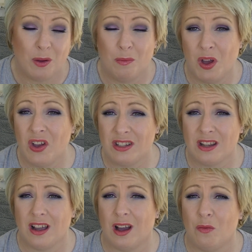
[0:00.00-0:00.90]

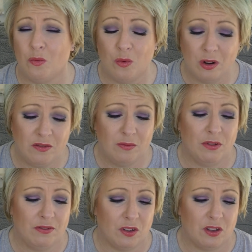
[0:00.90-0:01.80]
Personally, I would have
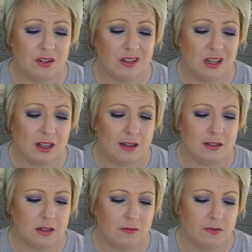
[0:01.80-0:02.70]
preferred the
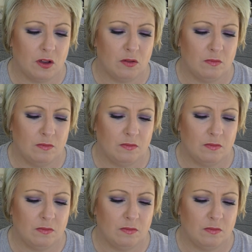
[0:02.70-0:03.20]
cleansing foam,